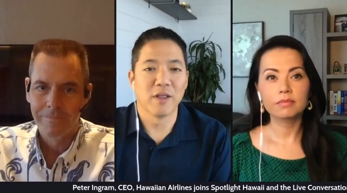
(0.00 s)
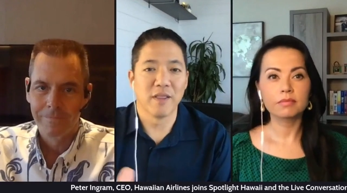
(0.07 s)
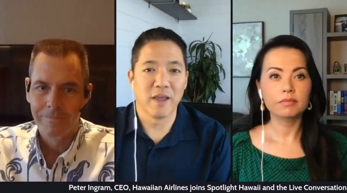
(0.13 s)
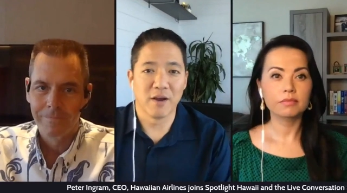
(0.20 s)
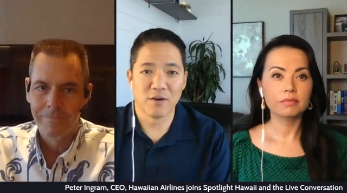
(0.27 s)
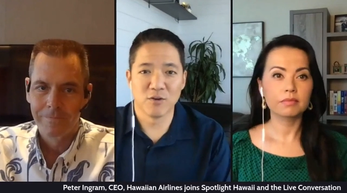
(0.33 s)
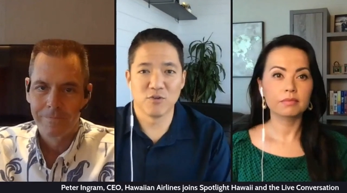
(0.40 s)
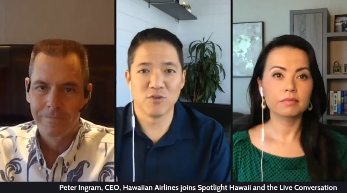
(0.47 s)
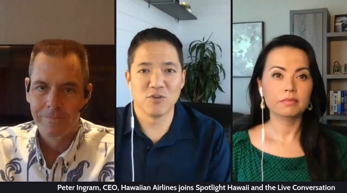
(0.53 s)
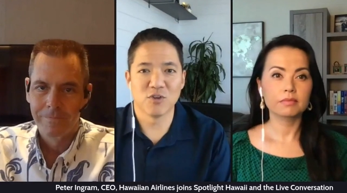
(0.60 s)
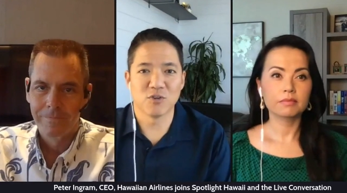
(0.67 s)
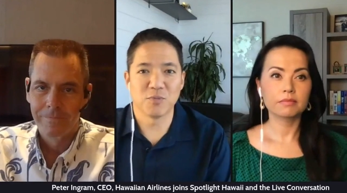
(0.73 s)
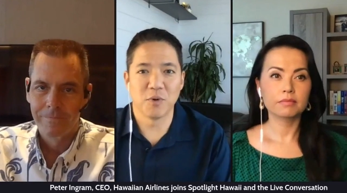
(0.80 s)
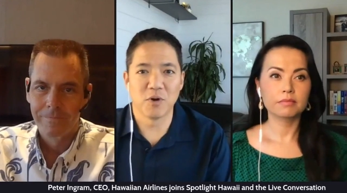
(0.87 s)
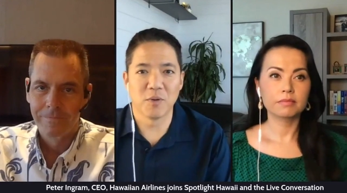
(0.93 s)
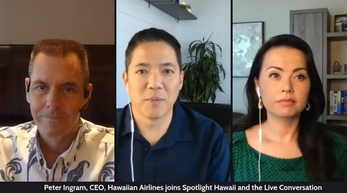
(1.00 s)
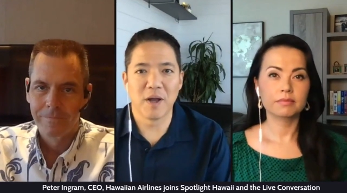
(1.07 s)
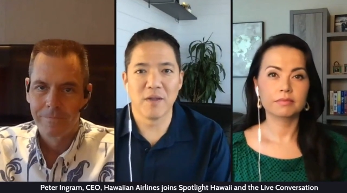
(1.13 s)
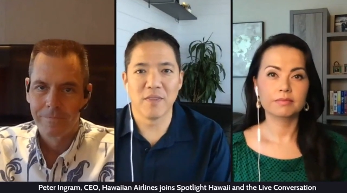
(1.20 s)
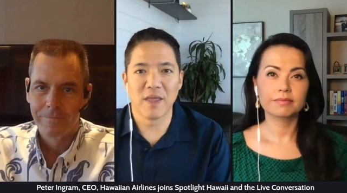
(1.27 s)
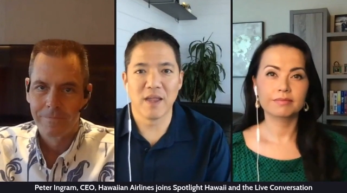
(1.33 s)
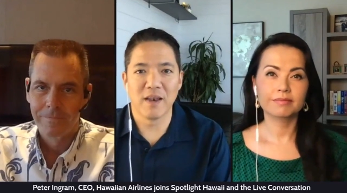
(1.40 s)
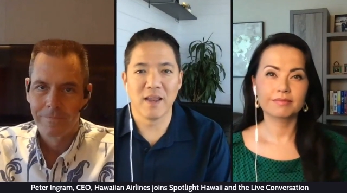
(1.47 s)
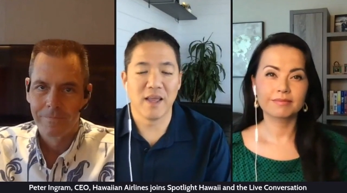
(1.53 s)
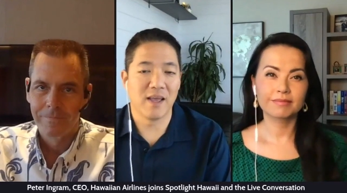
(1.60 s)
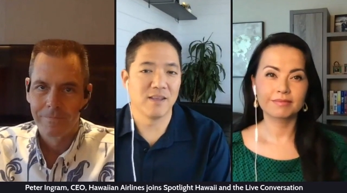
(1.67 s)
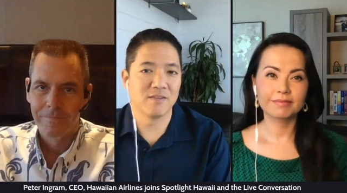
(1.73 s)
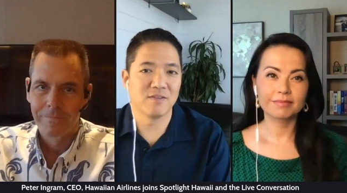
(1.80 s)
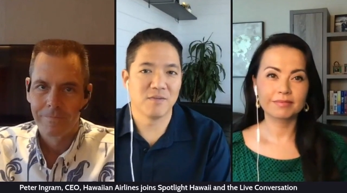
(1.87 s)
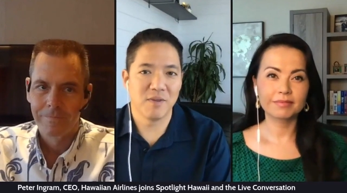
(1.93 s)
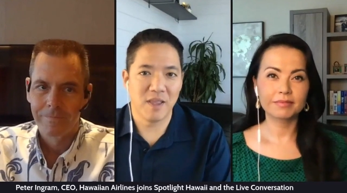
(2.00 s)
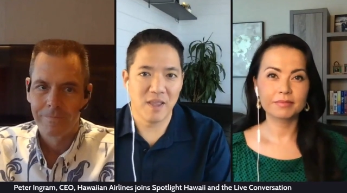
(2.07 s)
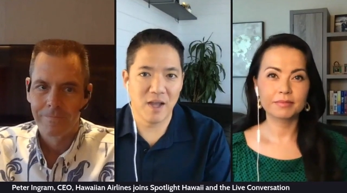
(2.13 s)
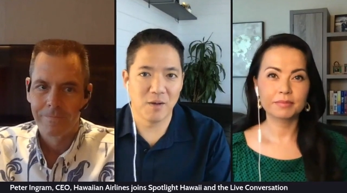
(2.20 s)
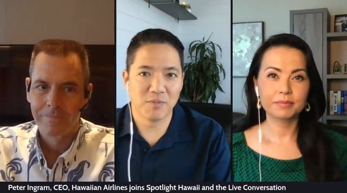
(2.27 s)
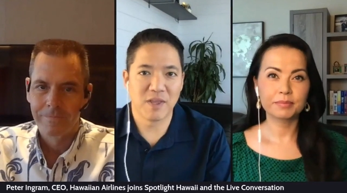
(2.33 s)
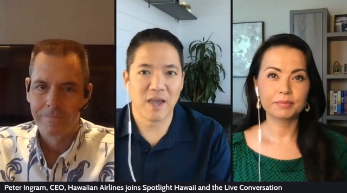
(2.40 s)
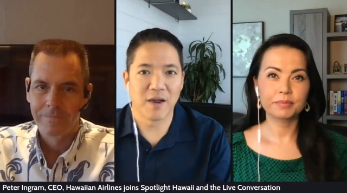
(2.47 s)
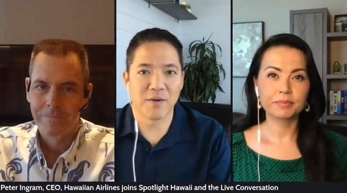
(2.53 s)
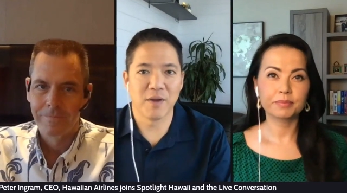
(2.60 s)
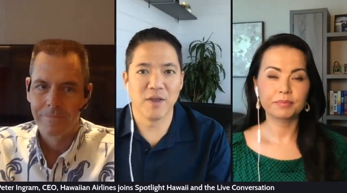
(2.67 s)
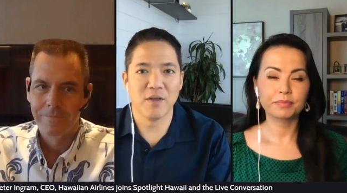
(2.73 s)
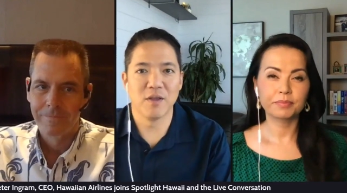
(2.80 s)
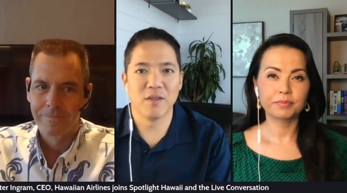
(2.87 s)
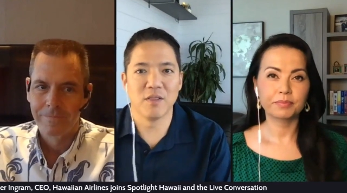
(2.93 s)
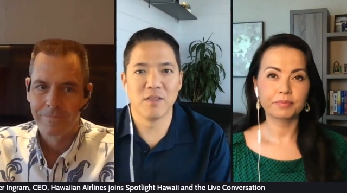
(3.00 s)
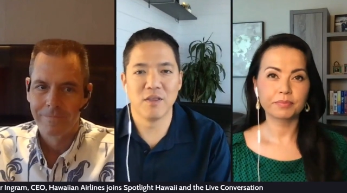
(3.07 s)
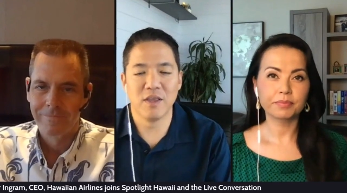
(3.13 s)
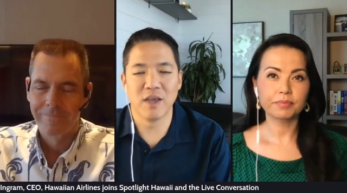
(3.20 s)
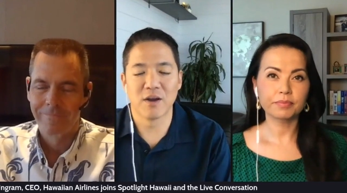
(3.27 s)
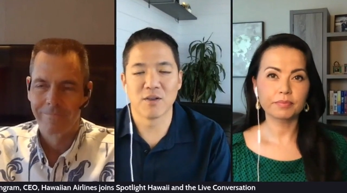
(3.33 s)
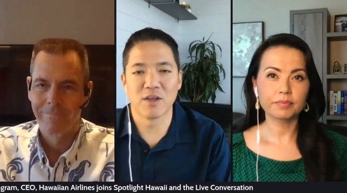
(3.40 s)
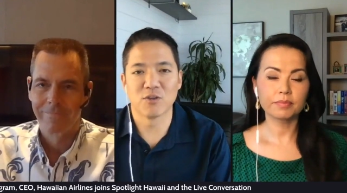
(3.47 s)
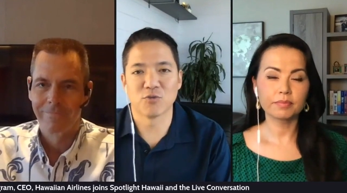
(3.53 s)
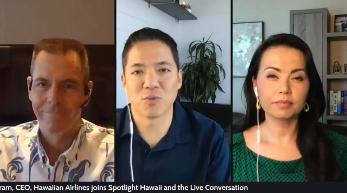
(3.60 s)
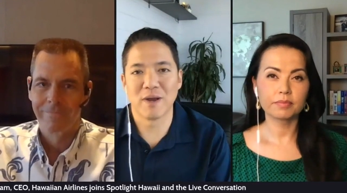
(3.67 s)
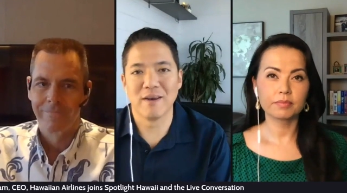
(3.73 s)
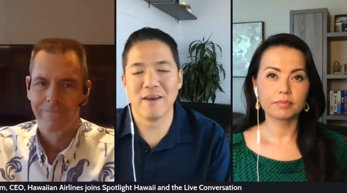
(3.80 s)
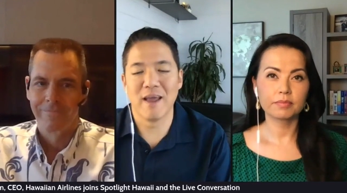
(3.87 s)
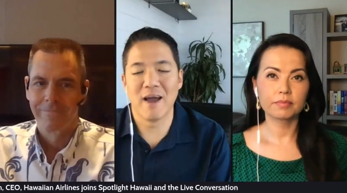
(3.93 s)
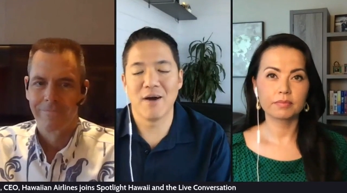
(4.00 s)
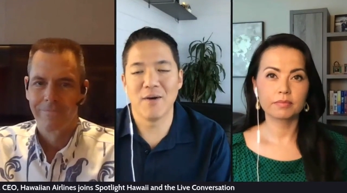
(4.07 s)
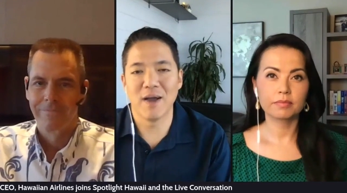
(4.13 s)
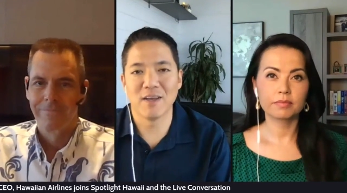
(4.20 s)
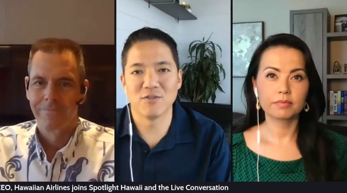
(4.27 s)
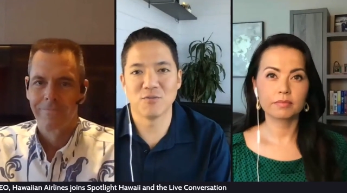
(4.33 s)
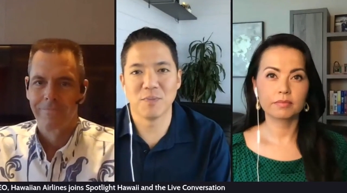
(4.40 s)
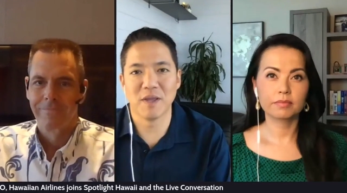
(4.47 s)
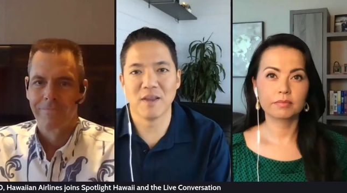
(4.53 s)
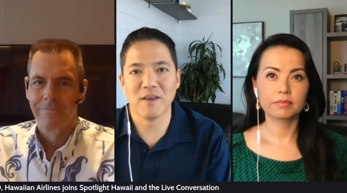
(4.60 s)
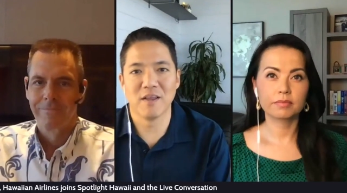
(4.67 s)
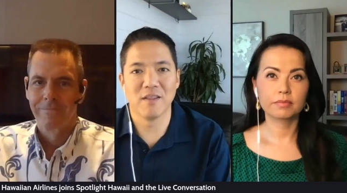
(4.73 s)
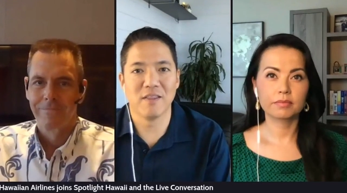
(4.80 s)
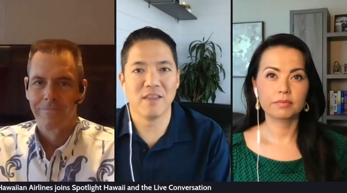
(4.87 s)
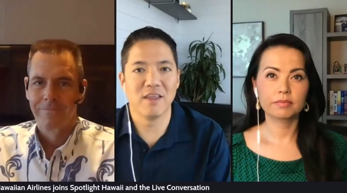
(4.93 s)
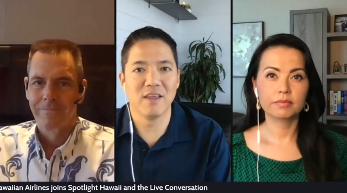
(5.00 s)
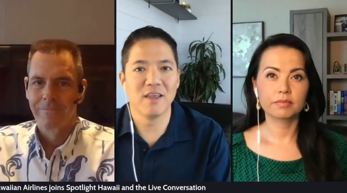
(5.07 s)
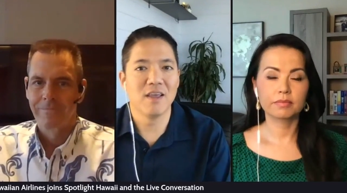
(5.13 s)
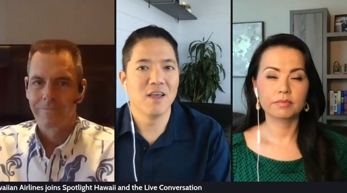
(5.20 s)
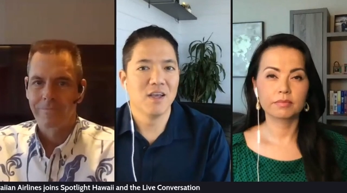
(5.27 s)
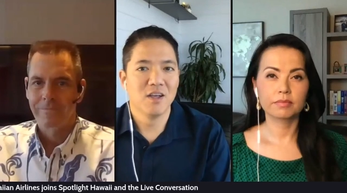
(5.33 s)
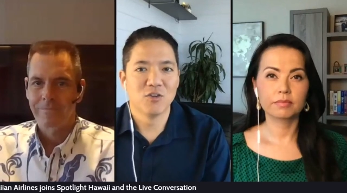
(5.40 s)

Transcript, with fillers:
Speaker 1: of the areas you just spoke about that has helped carry the airlines right now has been the